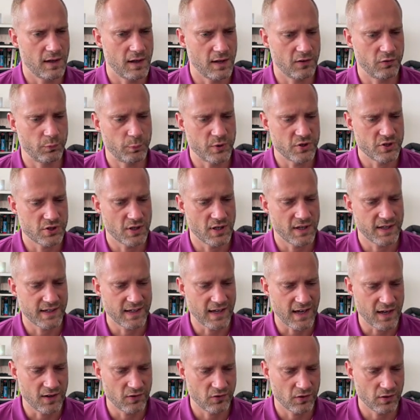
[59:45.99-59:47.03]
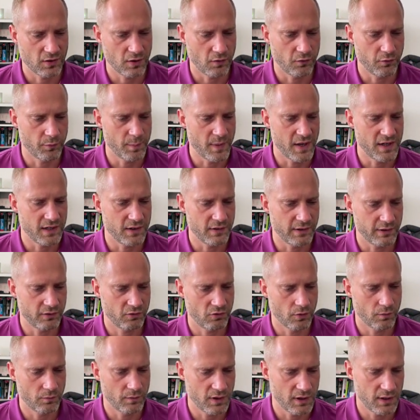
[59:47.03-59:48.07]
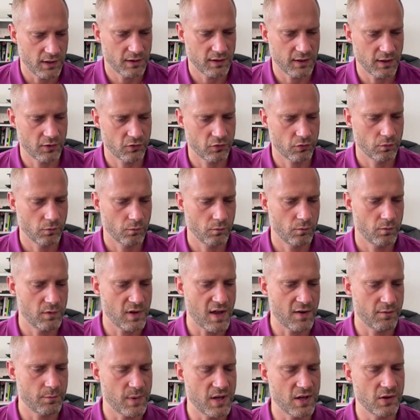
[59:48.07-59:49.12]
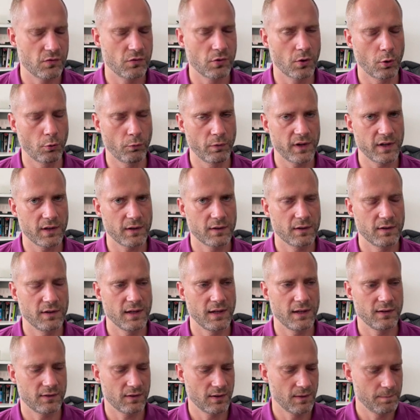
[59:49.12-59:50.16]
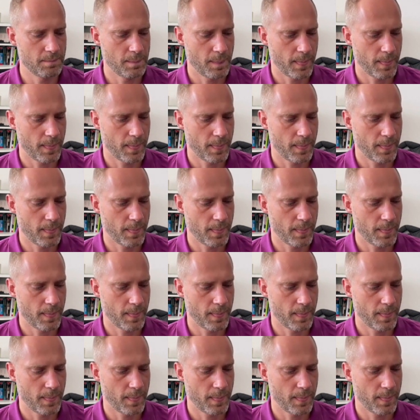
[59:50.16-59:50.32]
especially a case of many ransomware attacks we have been solving, that